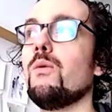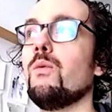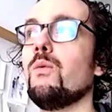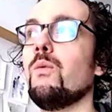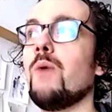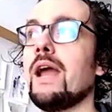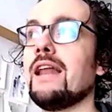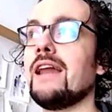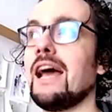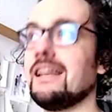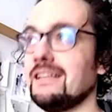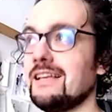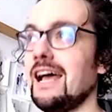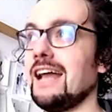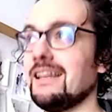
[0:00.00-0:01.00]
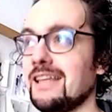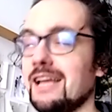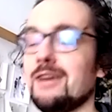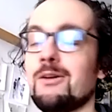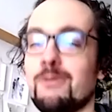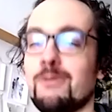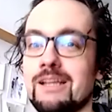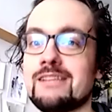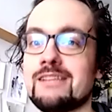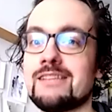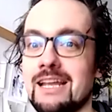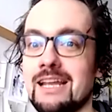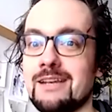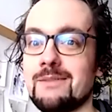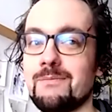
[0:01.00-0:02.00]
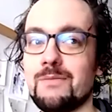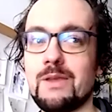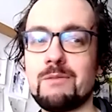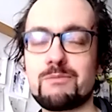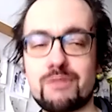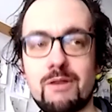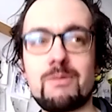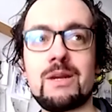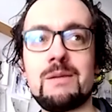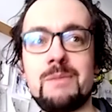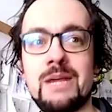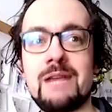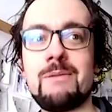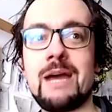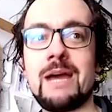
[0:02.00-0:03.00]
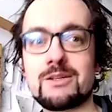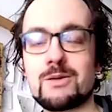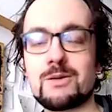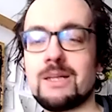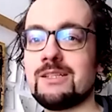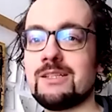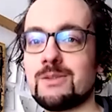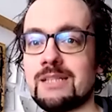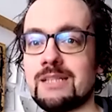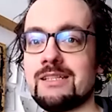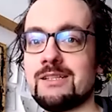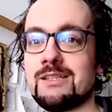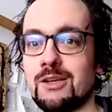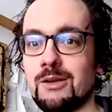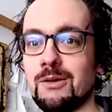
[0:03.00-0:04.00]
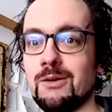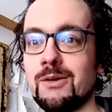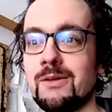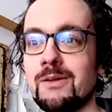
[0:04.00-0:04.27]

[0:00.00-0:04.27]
and they'd already said probably be about 2022,